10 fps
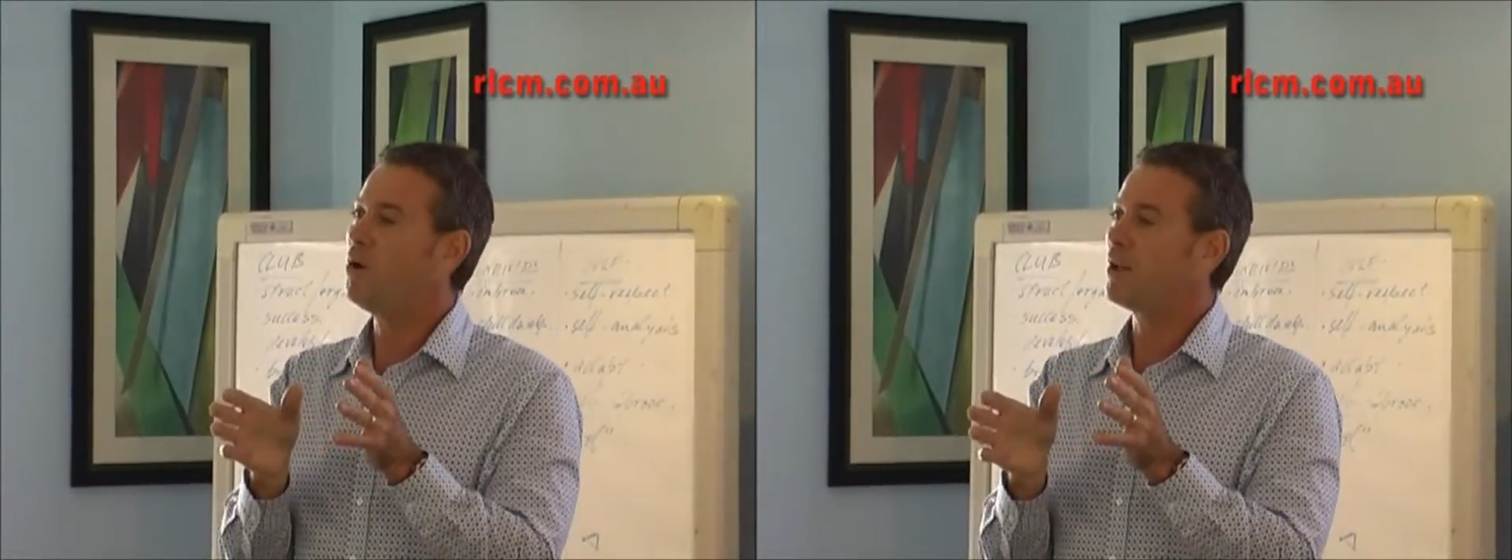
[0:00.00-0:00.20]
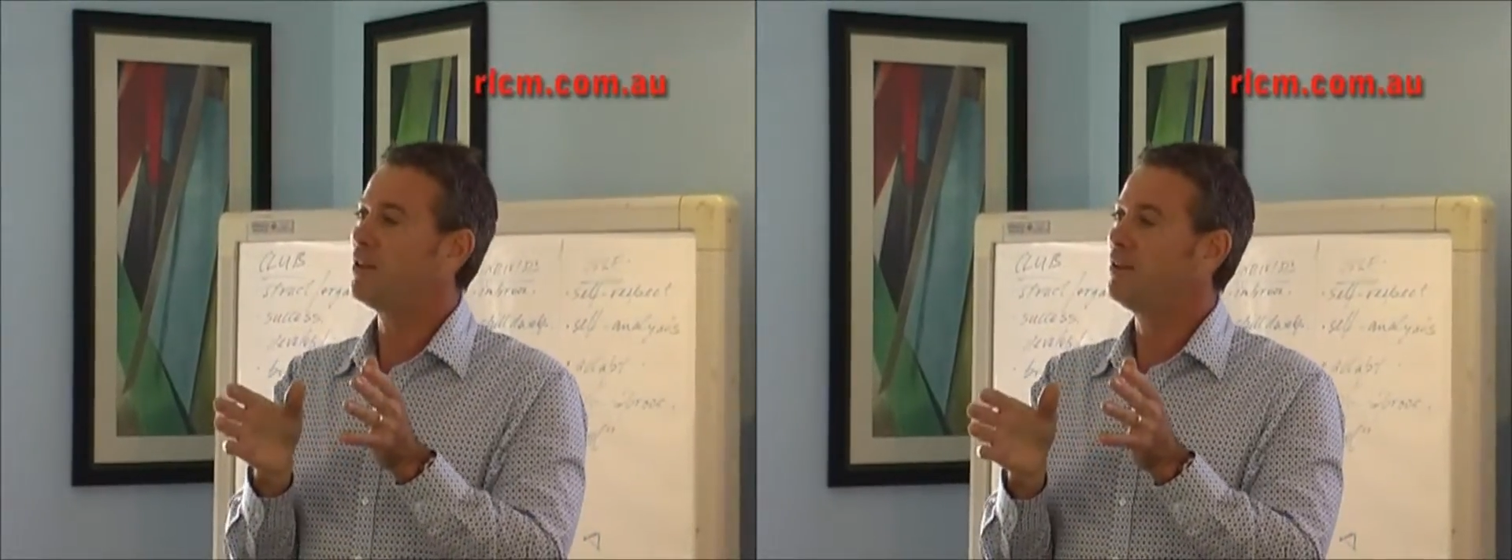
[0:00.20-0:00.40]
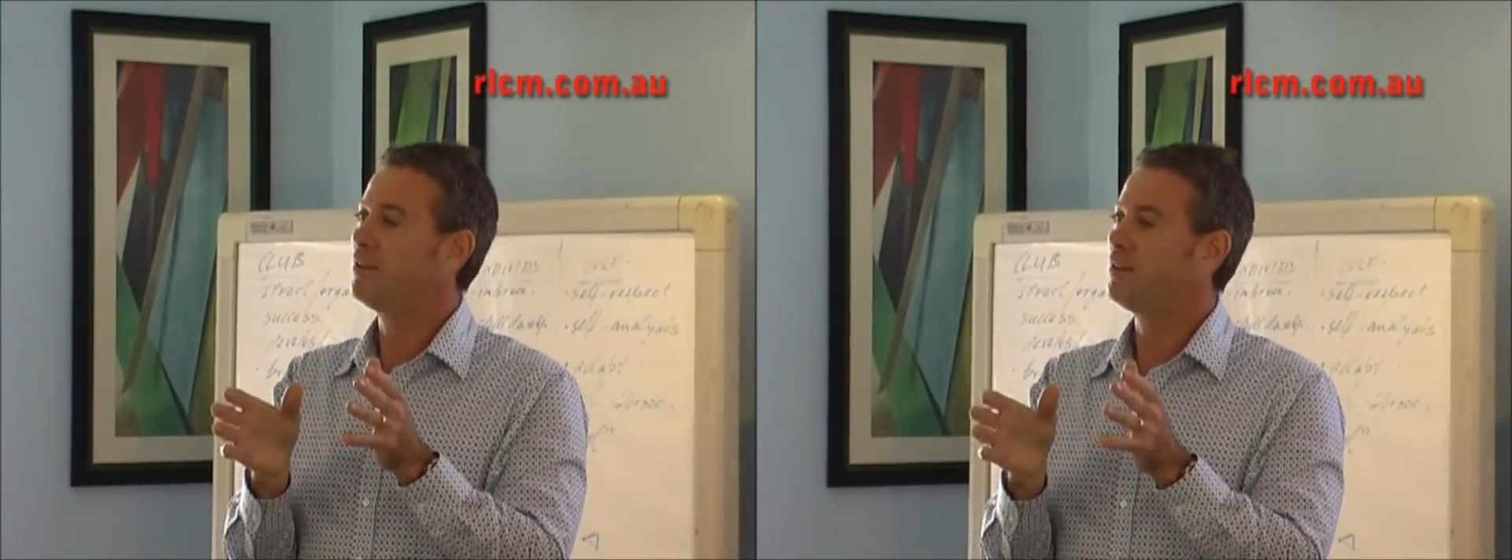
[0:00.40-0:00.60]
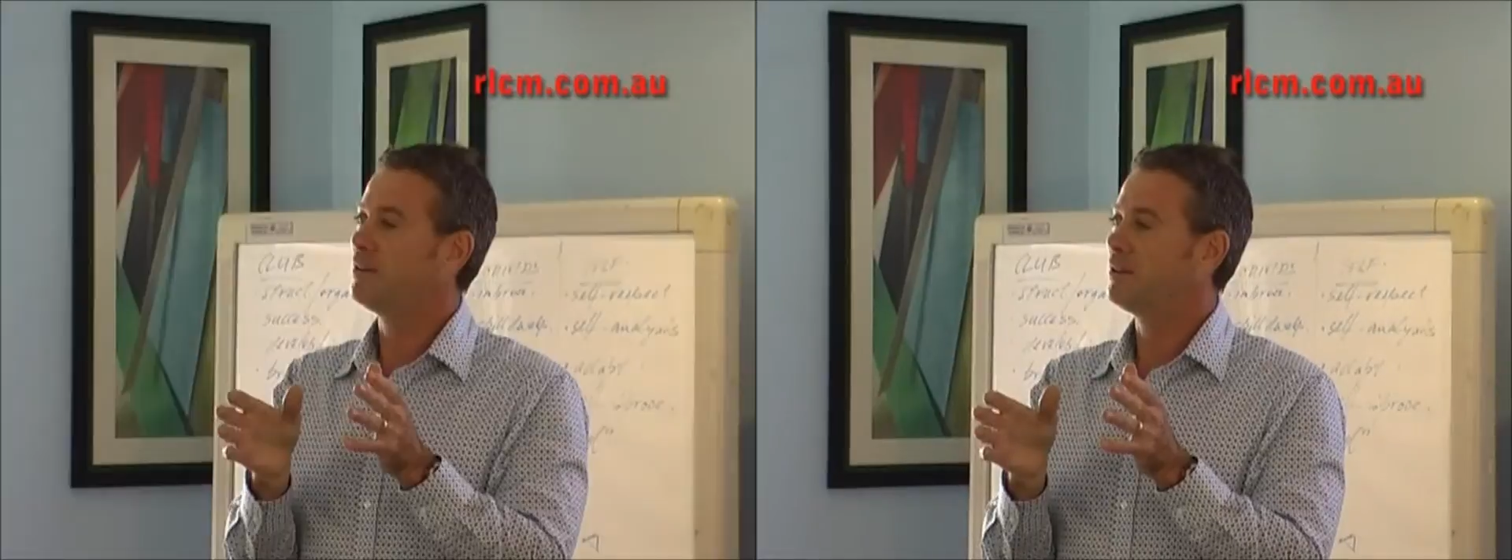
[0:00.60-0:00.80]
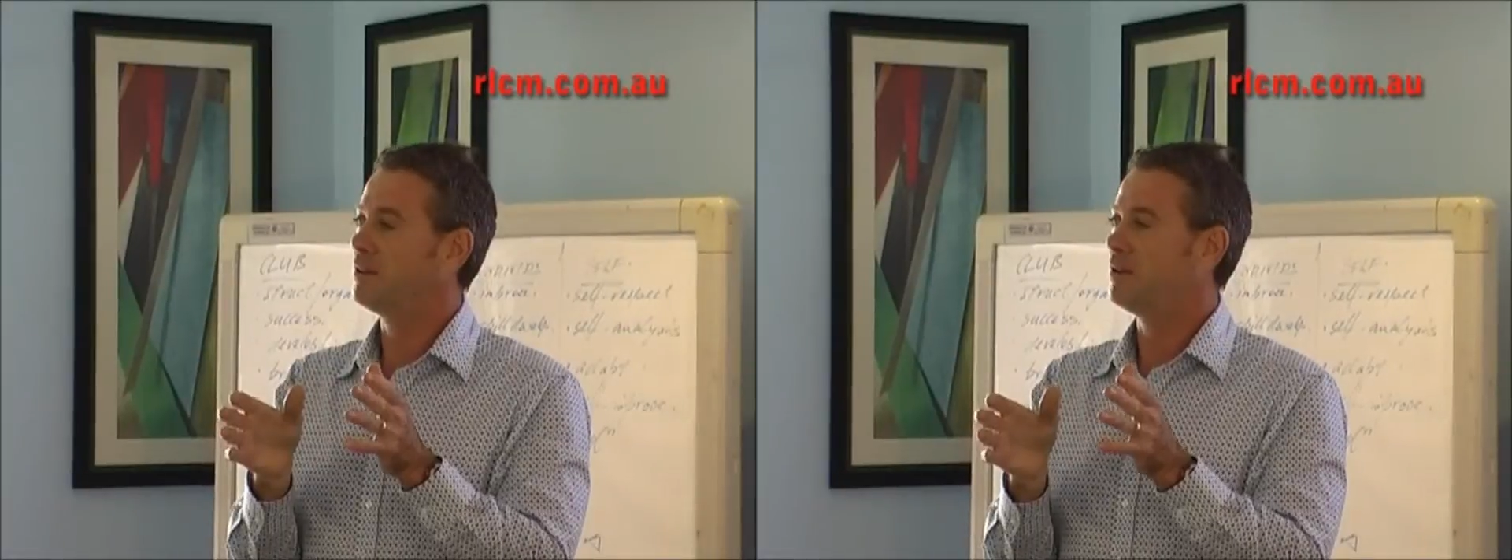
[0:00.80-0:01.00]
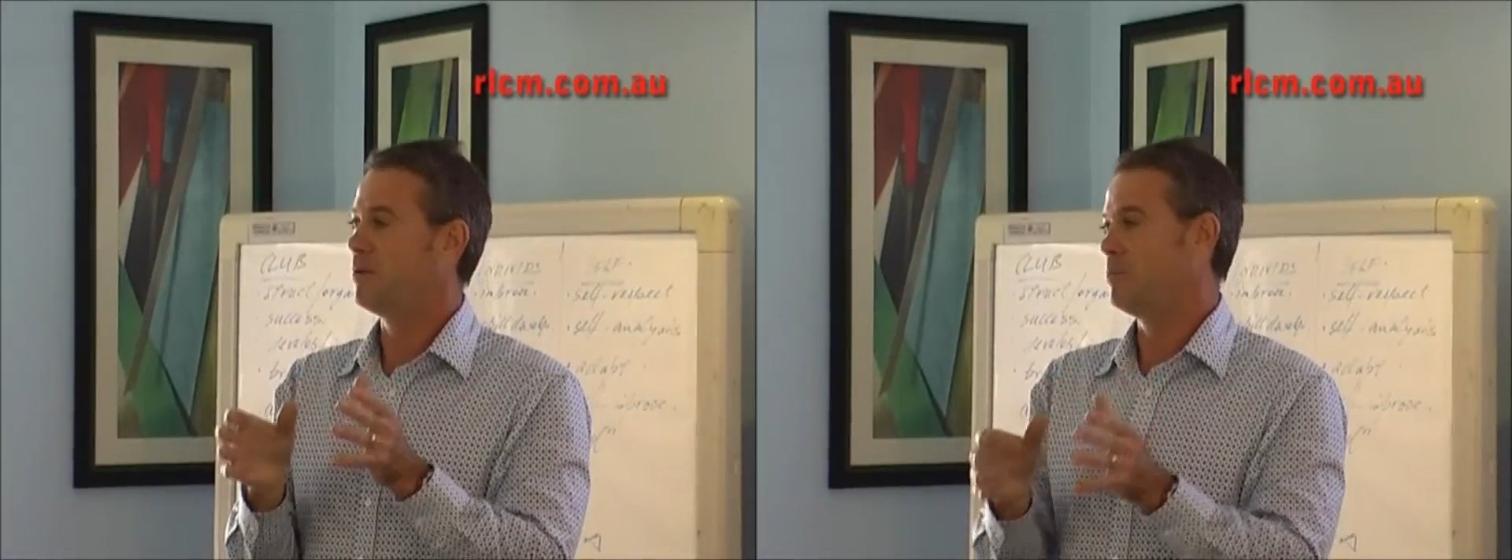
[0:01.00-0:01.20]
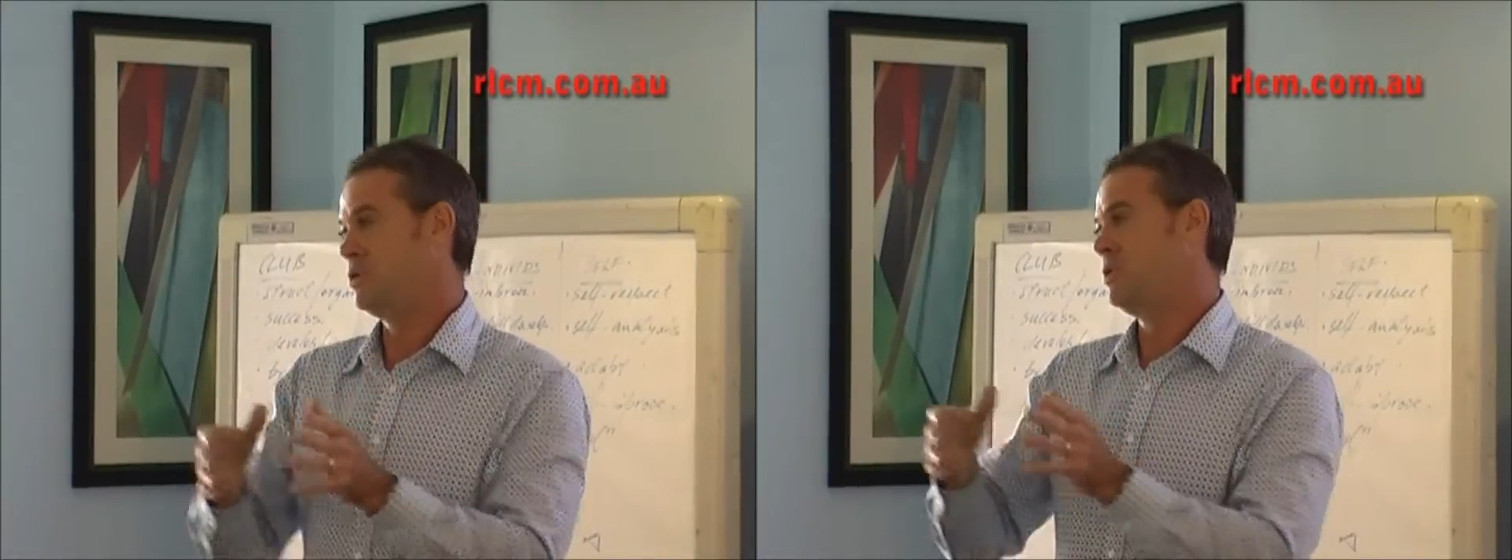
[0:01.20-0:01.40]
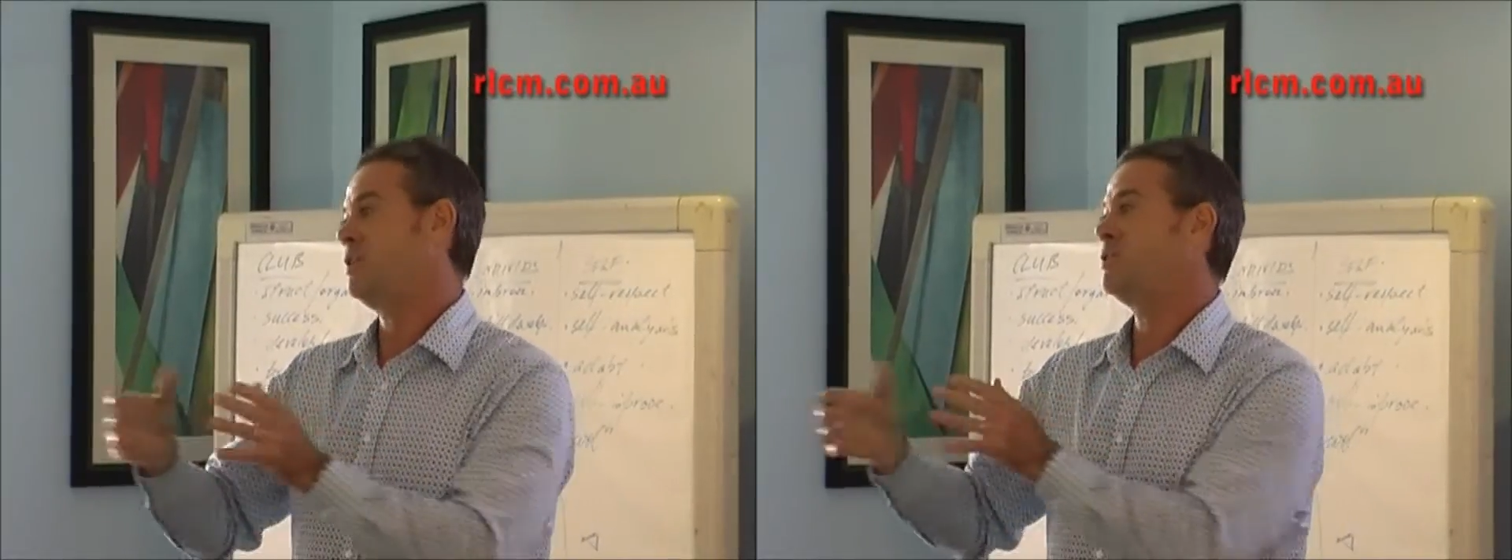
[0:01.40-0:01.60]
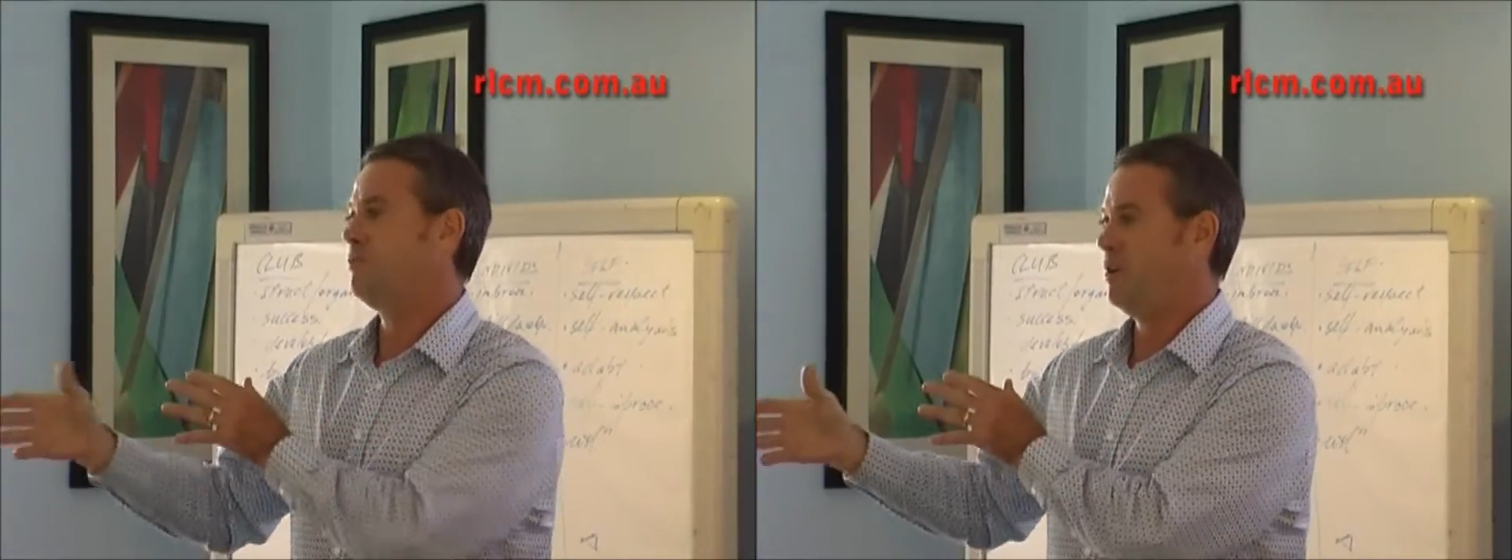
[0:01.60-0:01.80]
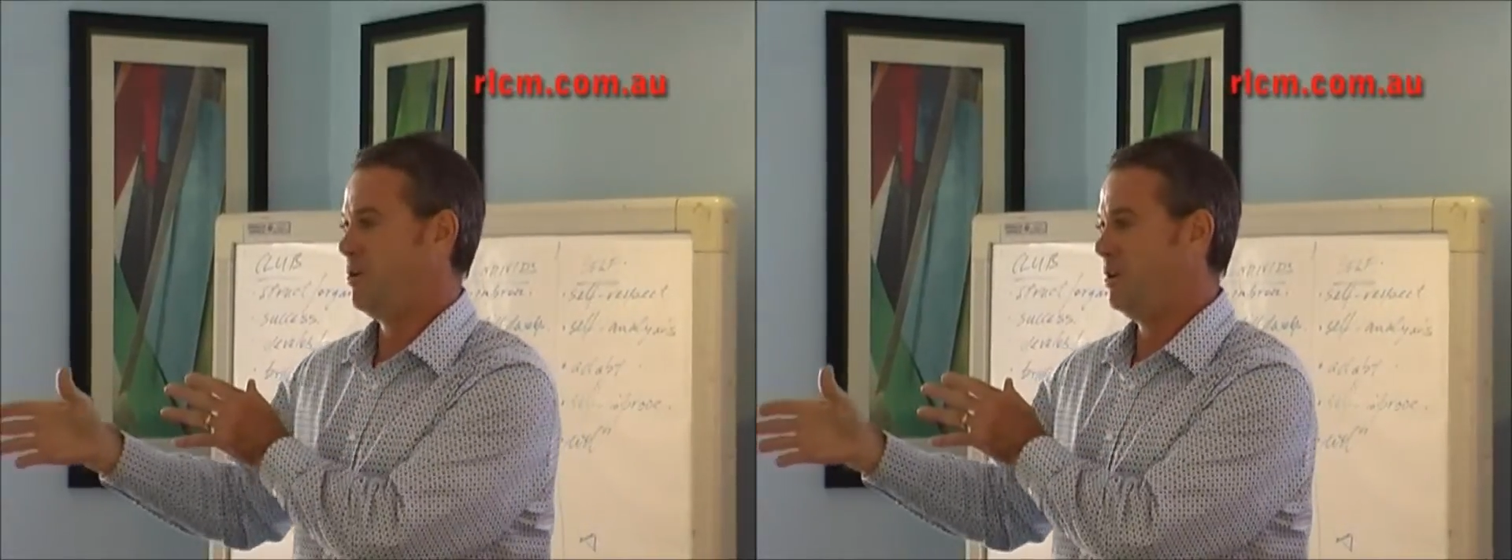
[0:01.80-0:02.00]
I'm just saying it's
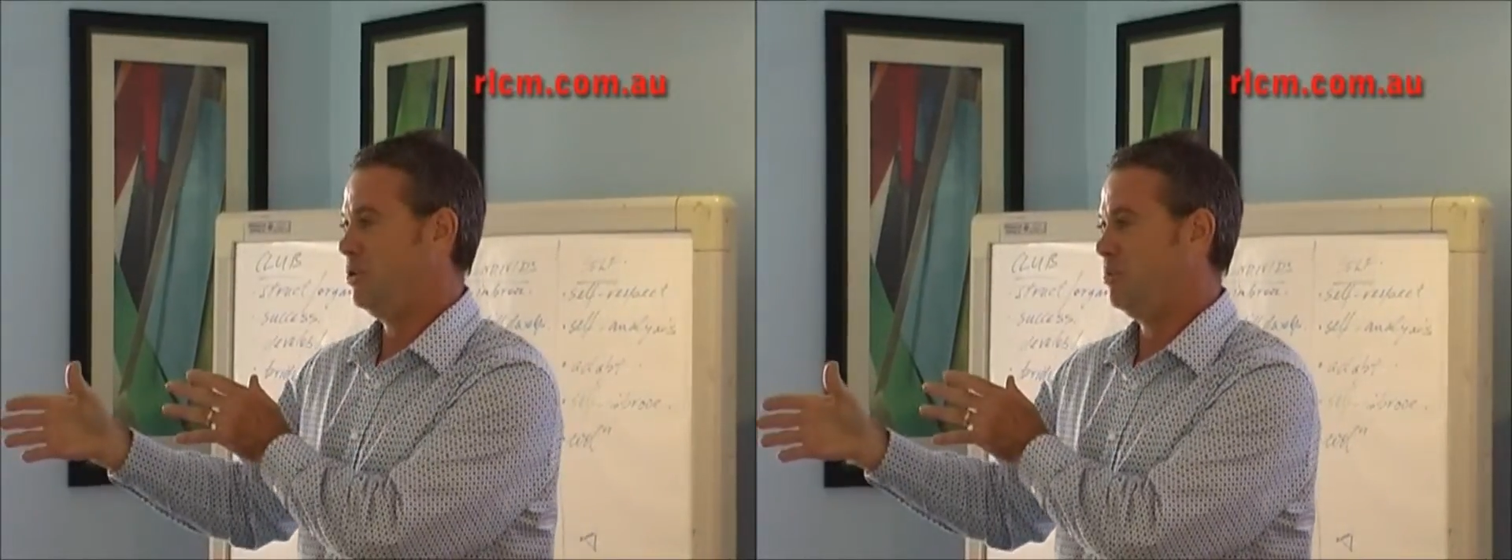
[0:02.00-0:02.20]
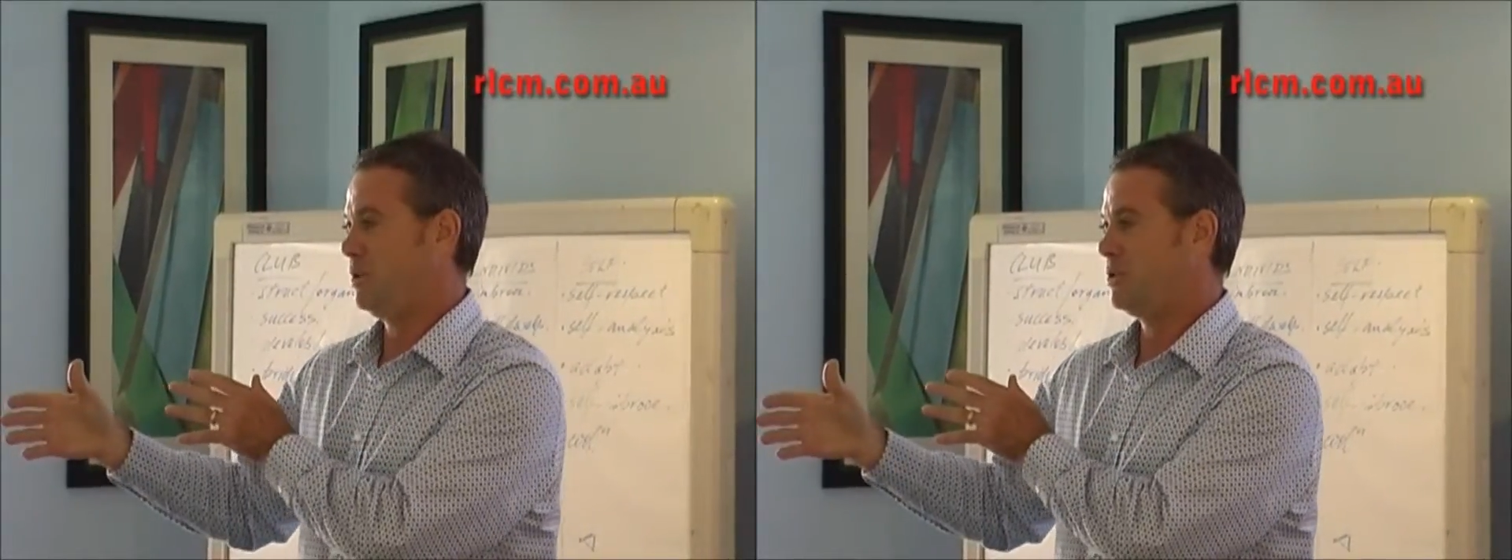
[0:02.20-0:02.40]
very important.